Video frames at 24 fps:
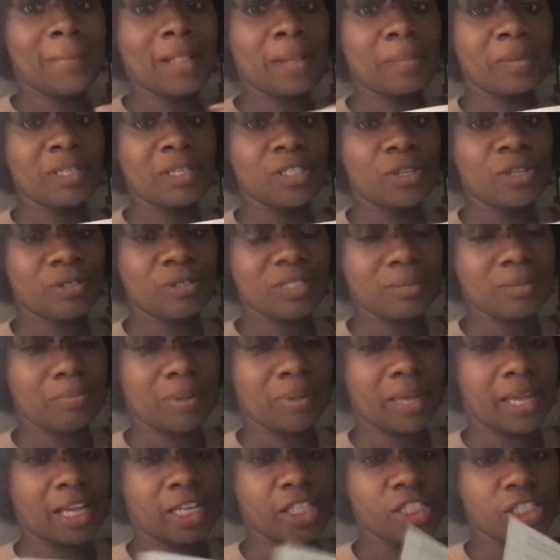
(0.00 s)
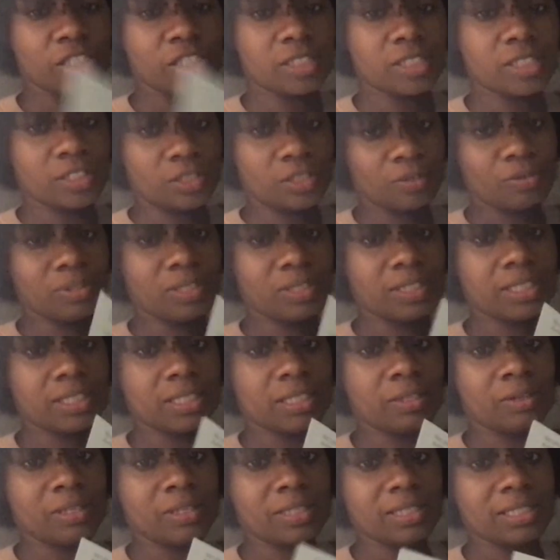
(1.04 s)
me turn some pages so you
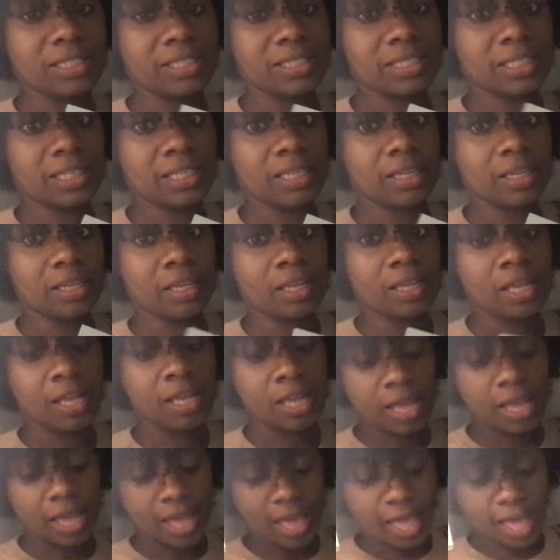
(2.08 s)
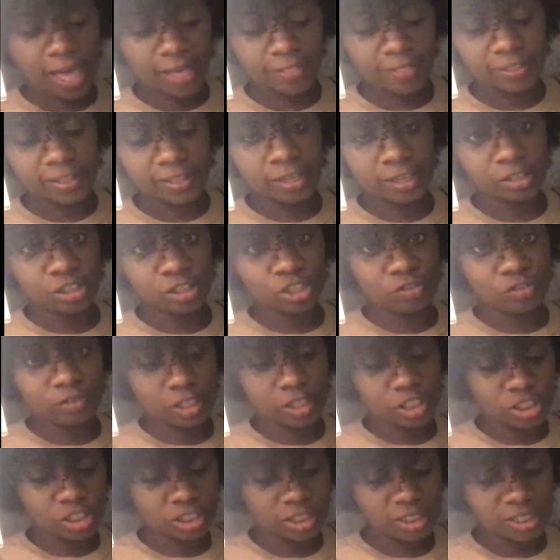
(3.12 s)
can see how the
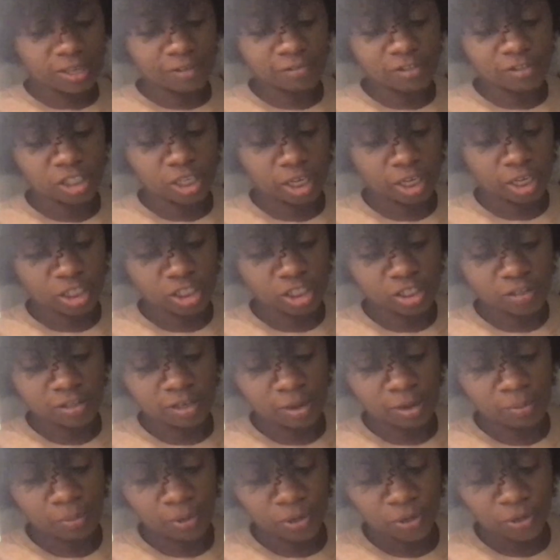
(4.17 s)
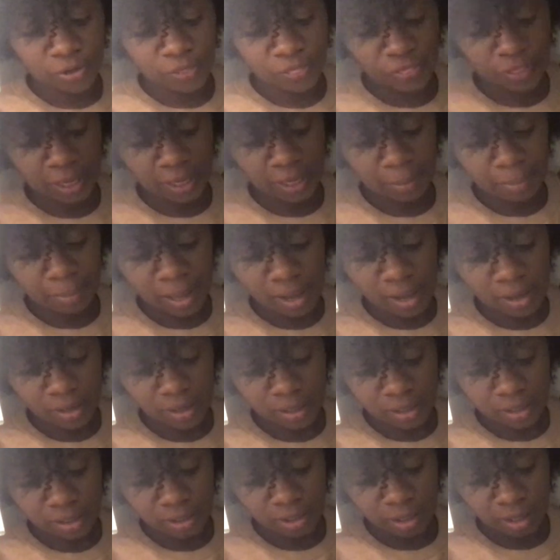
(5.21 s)
illustrations have changed. And I want you to think about
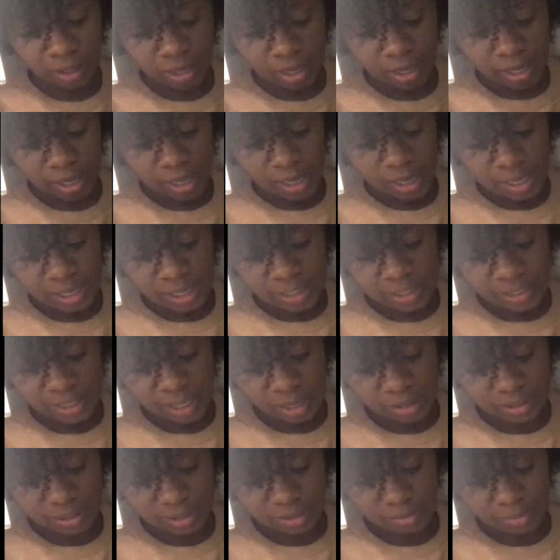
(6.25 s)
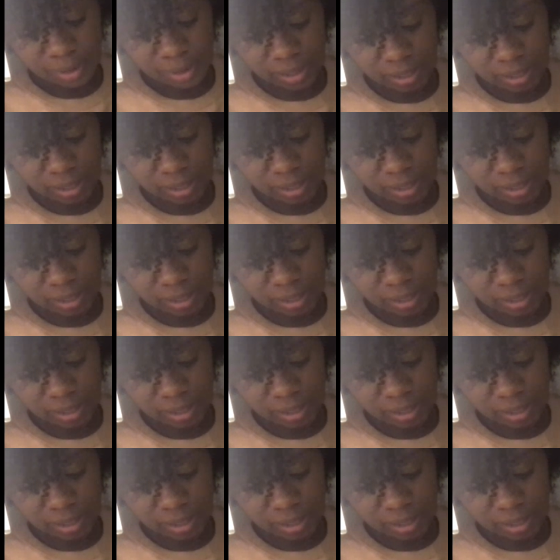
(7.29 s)
it and tell somebody